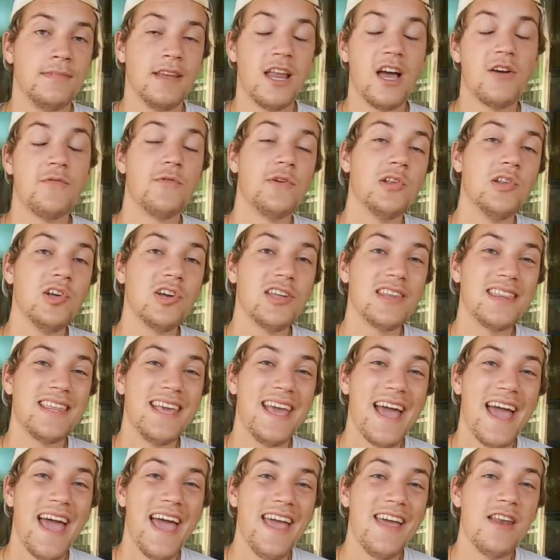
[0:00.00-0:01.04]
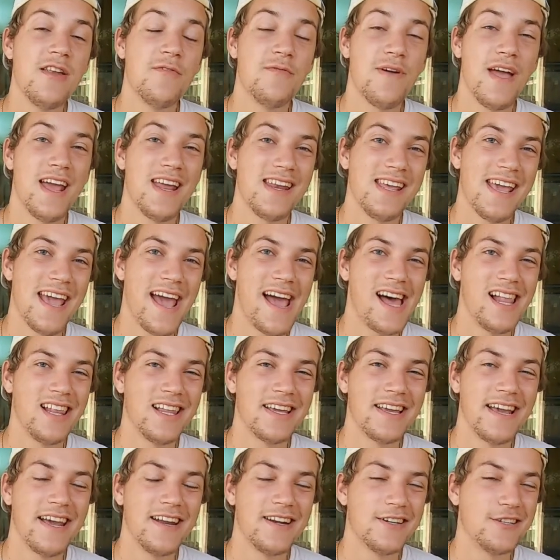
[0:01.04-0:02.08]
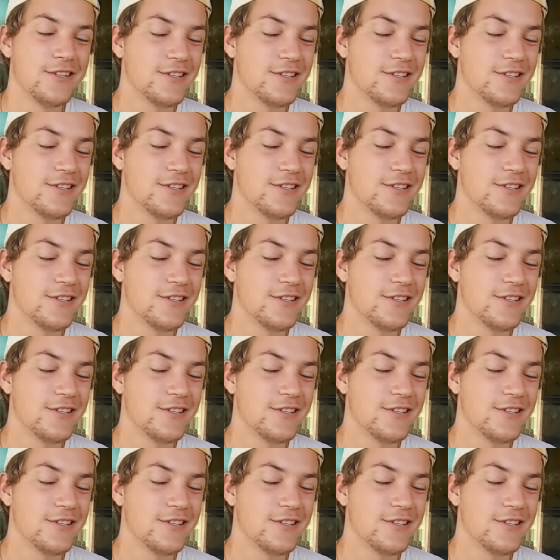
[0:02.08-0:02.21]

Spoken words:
Now, if you look at the head of any alligator,